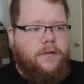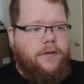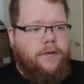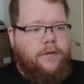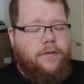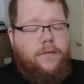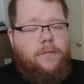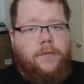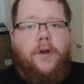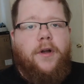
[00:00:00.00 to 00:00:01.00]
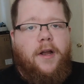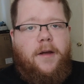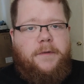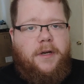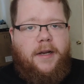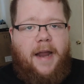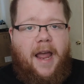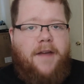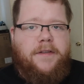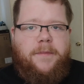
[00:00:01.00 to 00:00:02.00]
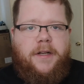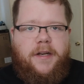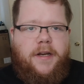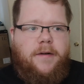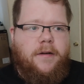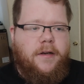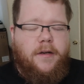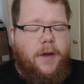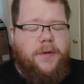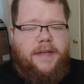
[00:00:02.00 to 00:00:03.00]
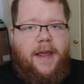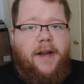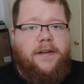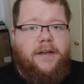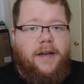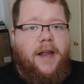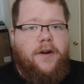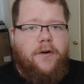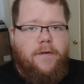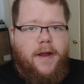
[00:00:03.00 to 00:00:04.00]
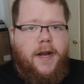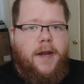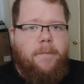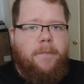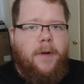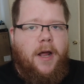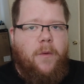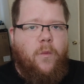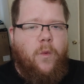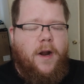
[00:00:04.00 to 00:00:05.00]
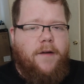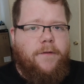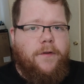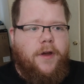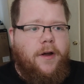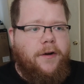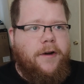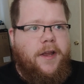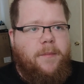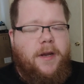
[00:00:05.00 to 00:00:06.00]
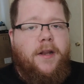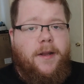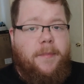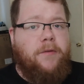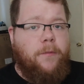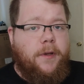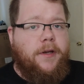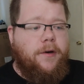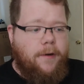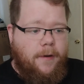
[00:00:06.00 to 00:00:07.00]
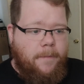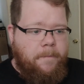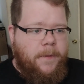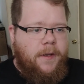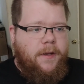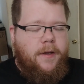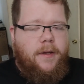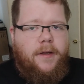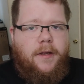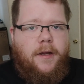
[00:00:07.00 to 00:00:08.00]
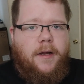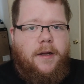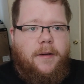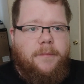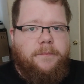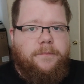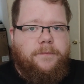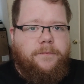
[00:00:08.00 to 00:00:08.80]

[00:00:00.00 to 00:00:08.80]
to cook up so I can have something to eat. It was a hectic night already, but whenever the hunger hit me, it hit me really hard. Um,